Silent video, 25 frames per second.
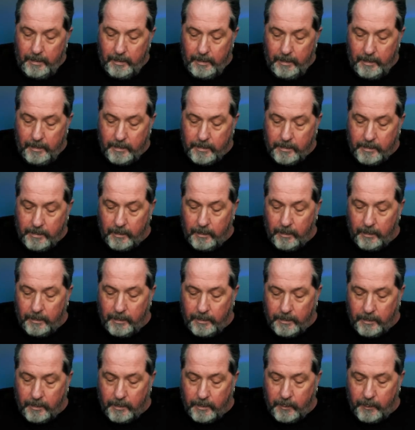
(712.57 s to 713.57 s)
it's a
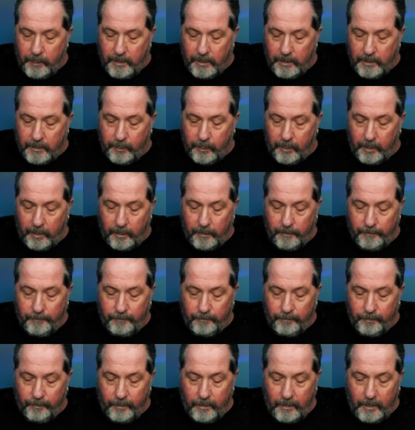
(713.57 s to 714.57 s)
collector's piece, but
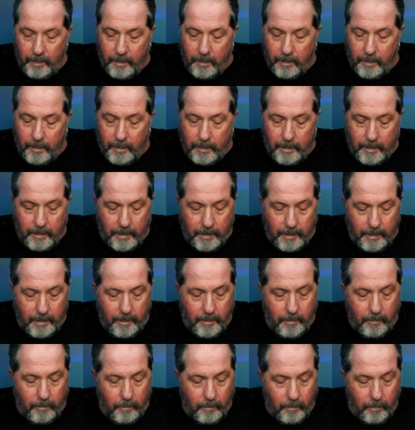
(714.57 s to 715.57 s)

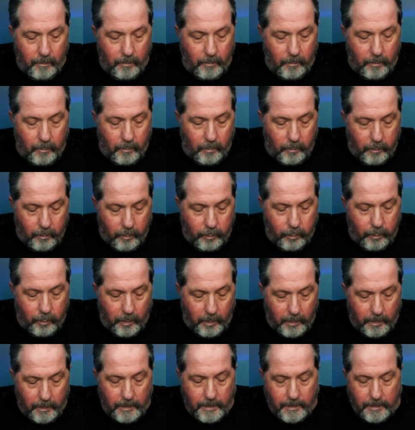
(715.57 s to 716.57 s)
I'm
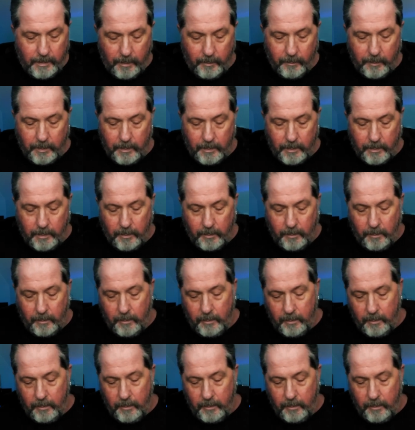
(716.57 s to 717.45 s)
really tempted to